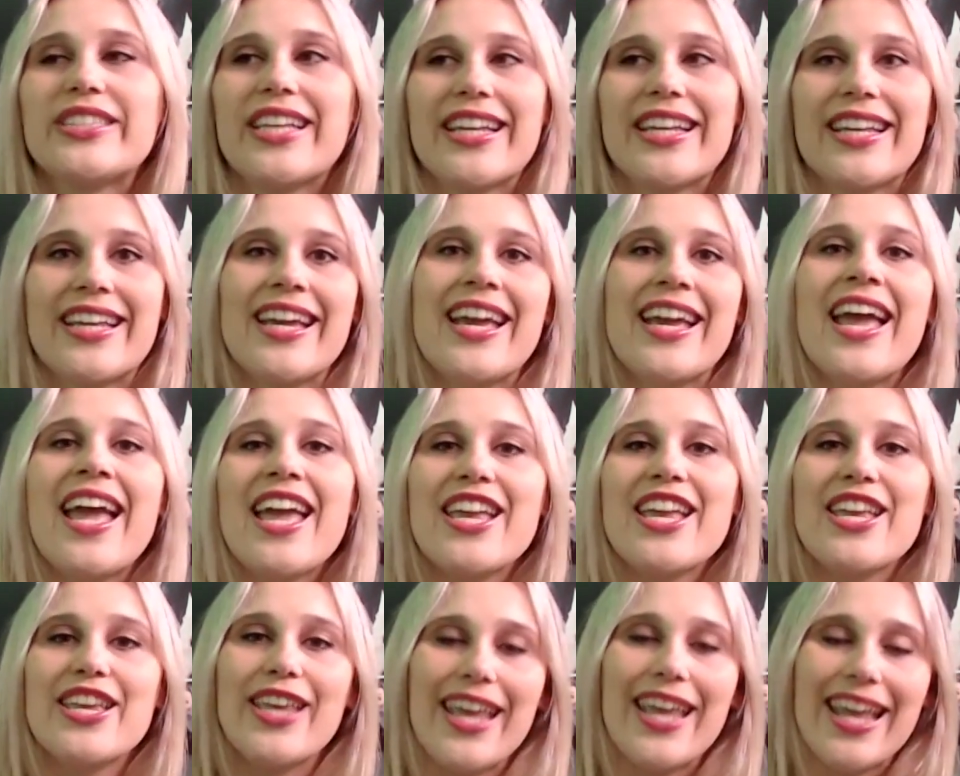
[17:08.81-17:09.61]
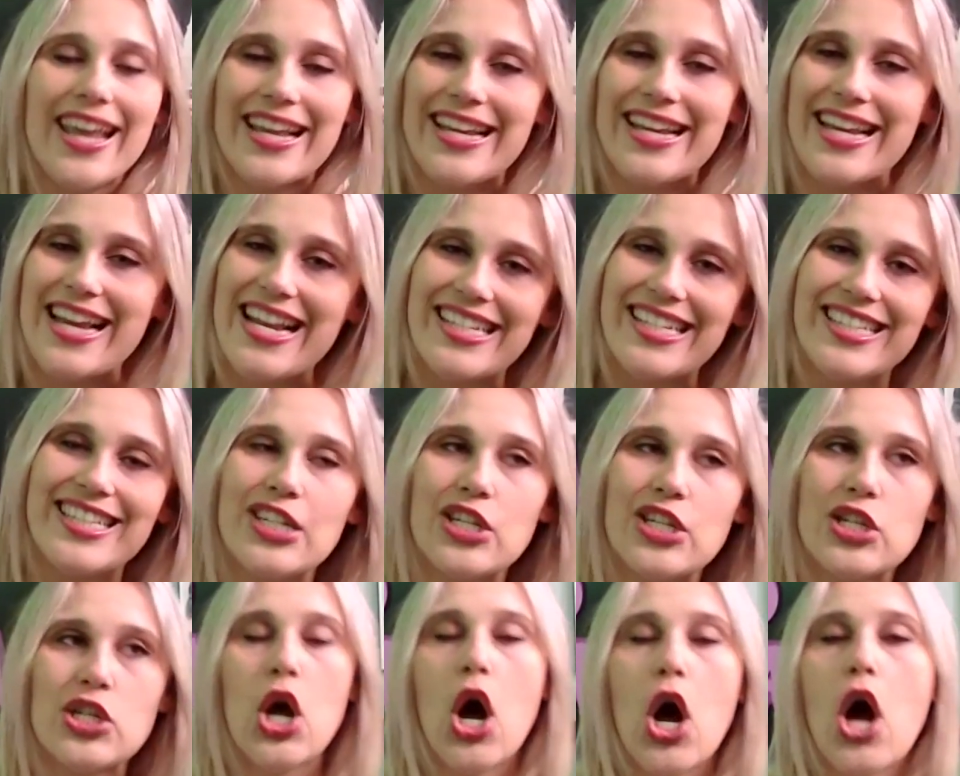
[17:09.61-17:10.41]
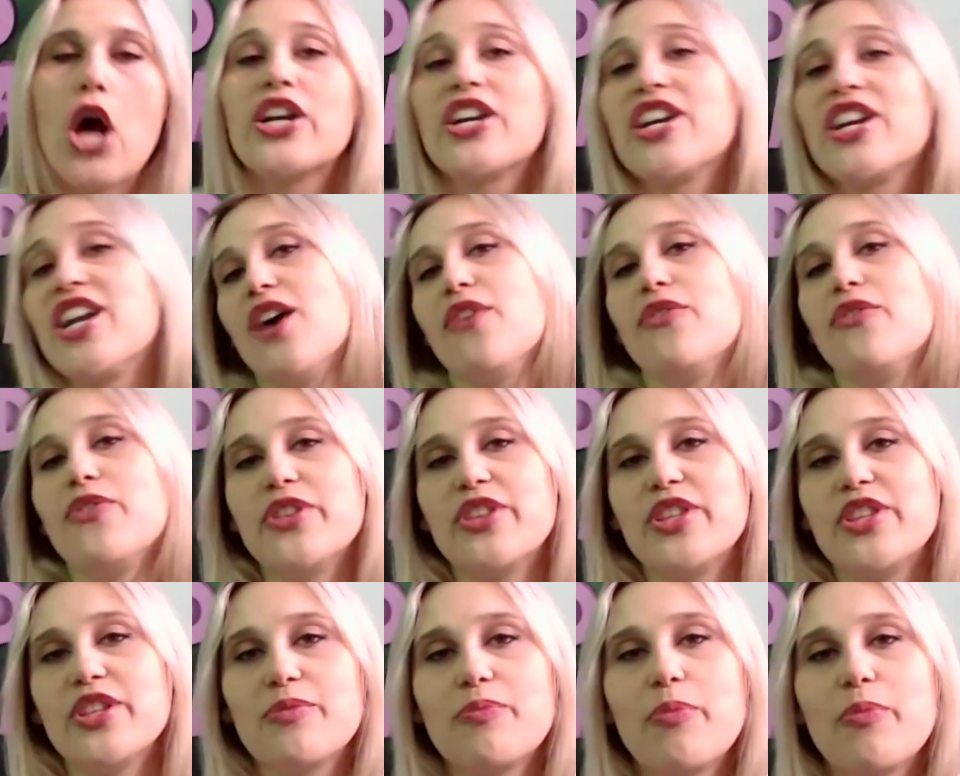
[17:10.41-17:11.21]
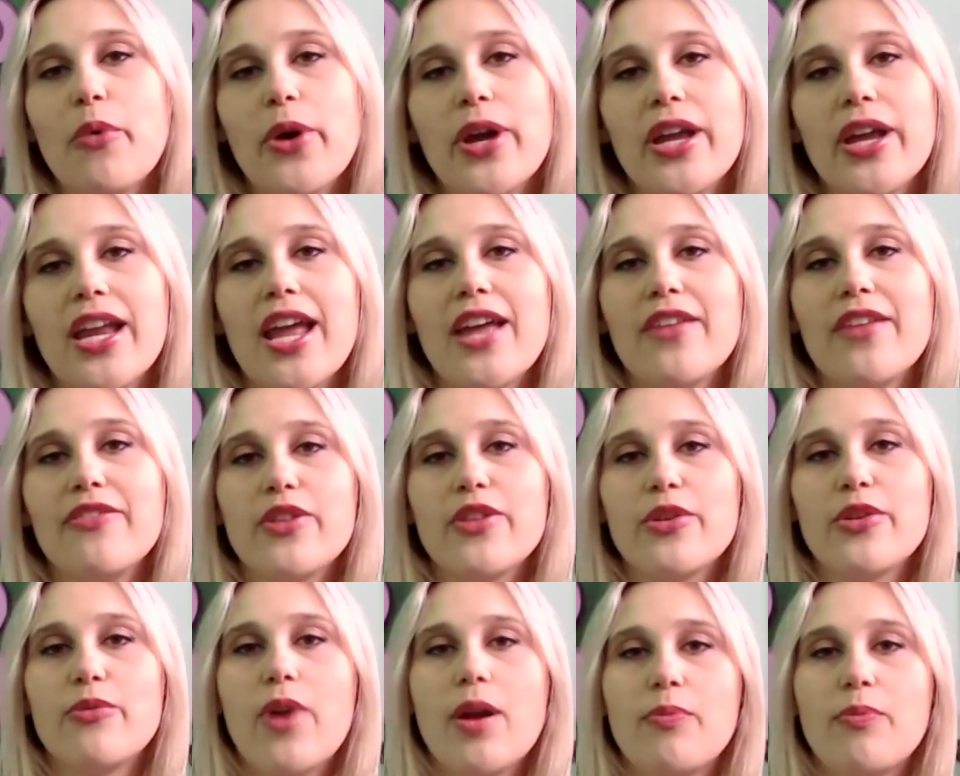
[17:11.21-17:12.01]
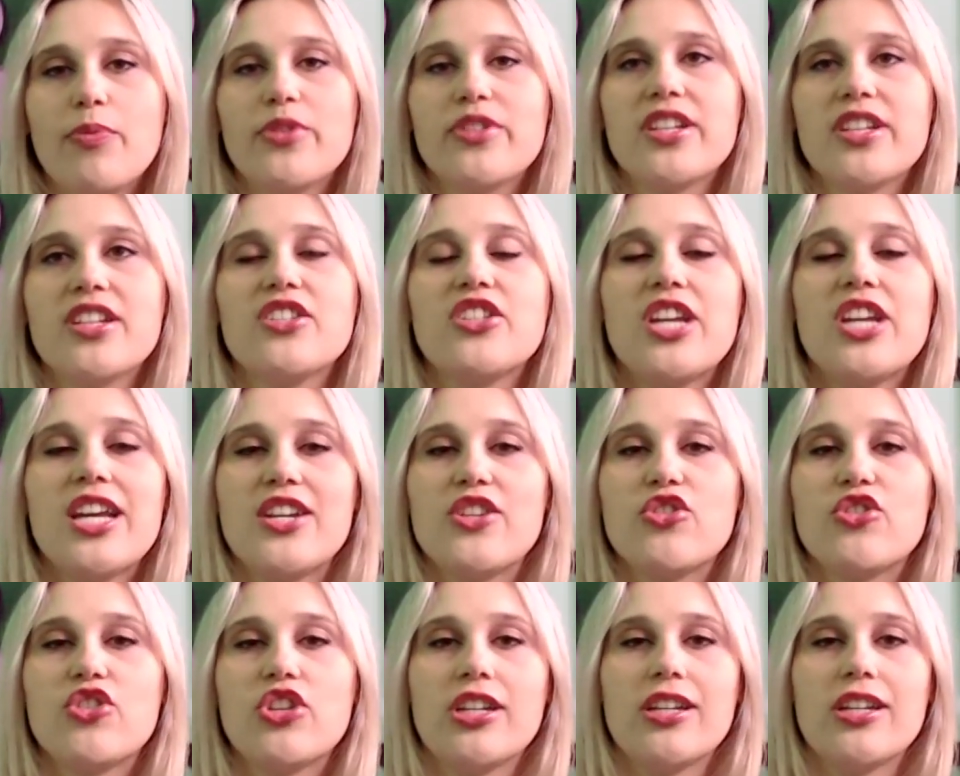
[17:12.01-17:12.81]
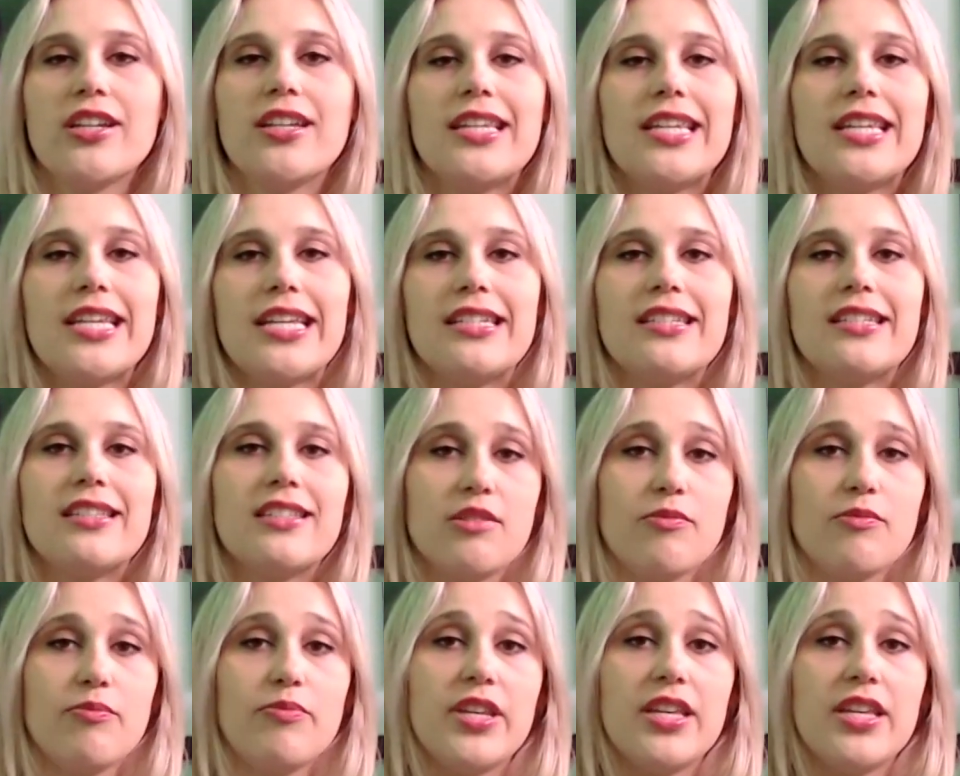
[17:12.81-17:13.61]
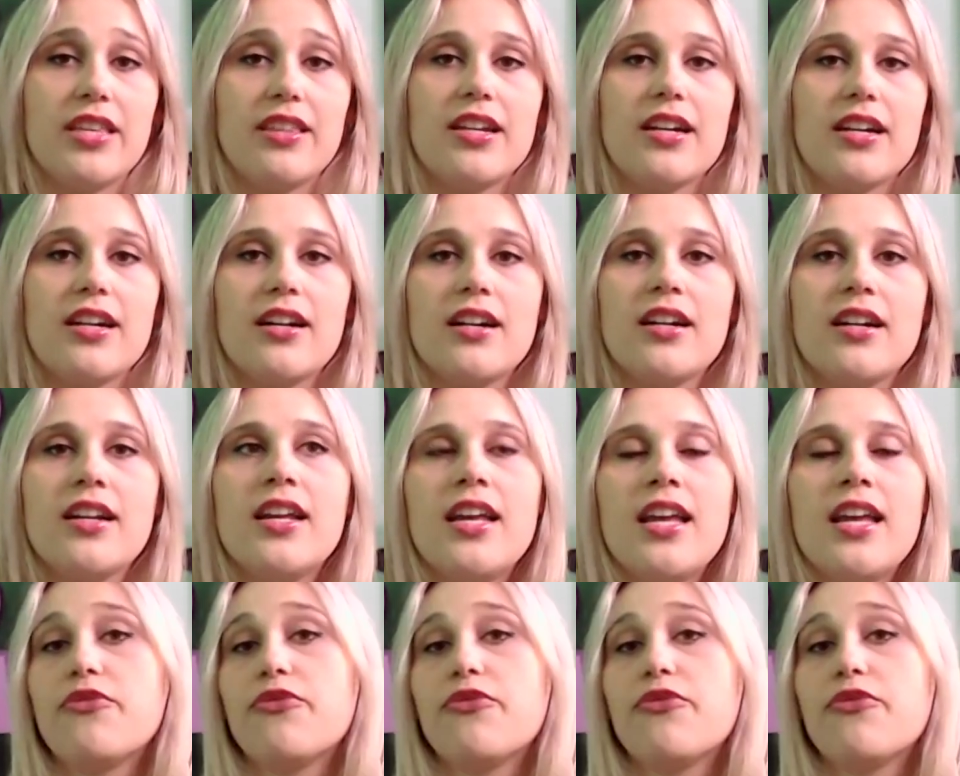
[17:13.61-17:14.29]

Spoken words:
Like, it's not enough at this point, and the representation needs to be there.